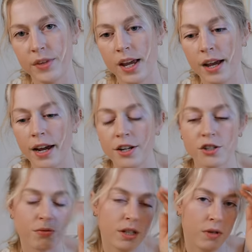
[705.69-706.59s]
yeah, I
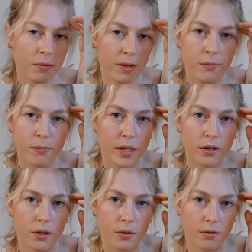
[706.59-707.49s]
just really want to play
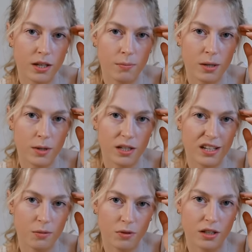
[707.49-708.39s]
bingo and maybe
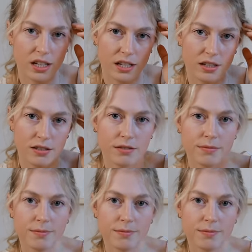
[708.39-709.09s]
knit with the ladies.